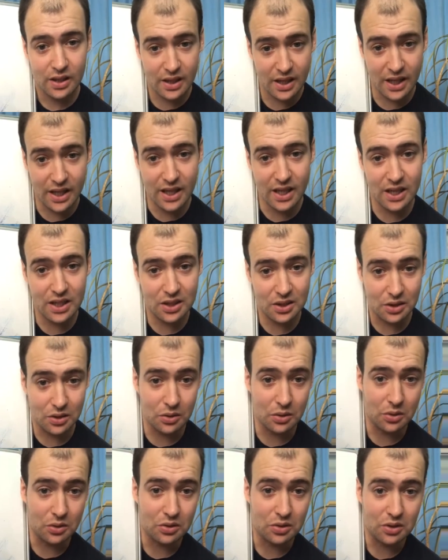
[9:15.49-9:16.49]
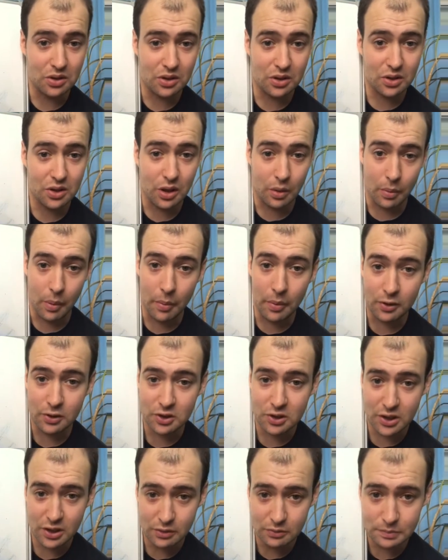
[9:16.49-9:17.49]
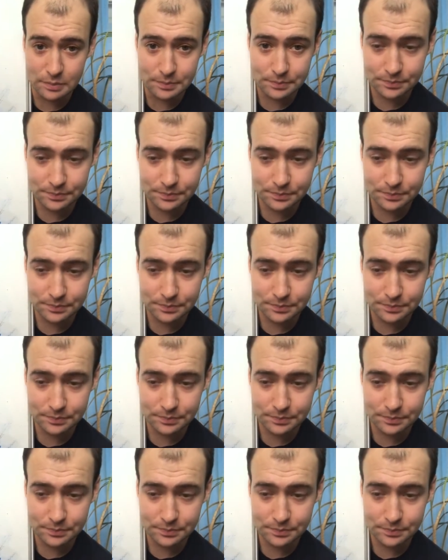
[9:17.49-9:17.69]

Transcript: They use copper pot still,